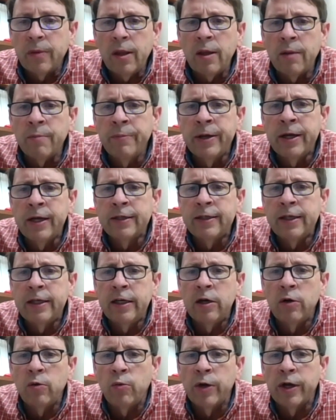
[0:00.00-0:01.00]
because they
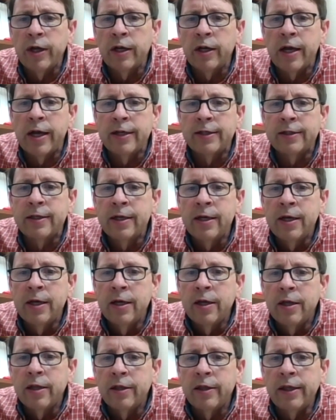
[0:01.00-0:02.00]
didn't recognize
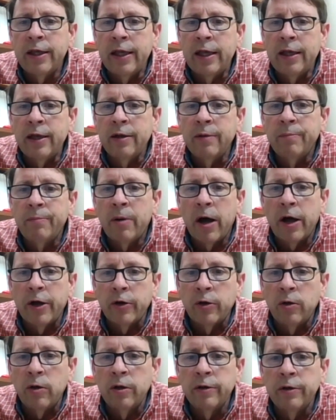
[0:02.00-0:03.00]
the
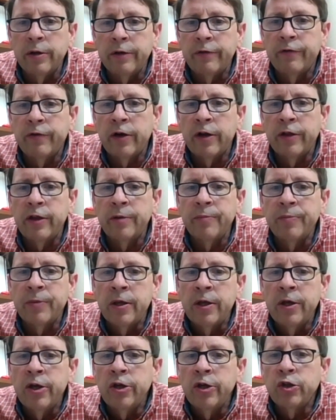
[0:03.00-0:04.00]
pothole in front of them.
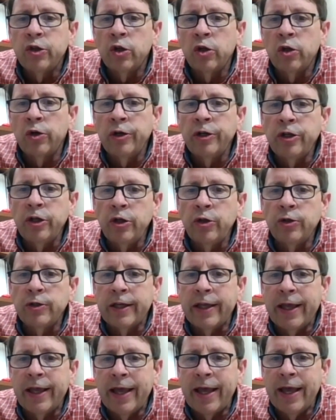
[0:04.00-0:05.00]
So learning to use a
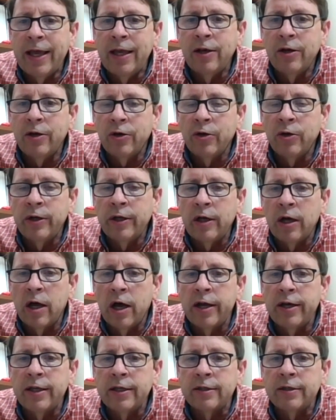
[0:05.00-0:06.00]
cane early
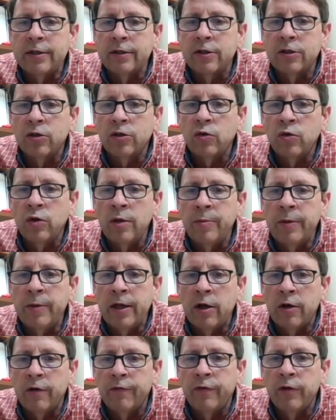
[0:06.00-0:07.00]
on is extremely
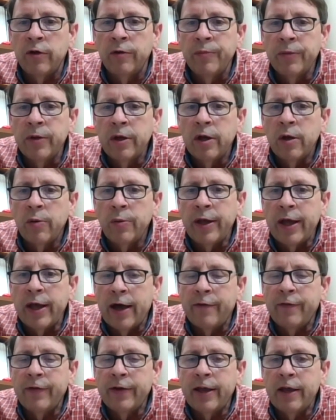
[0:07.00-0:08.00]
helpful. We
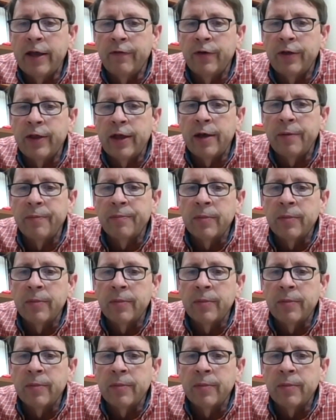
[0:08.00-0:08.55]
advocate for that.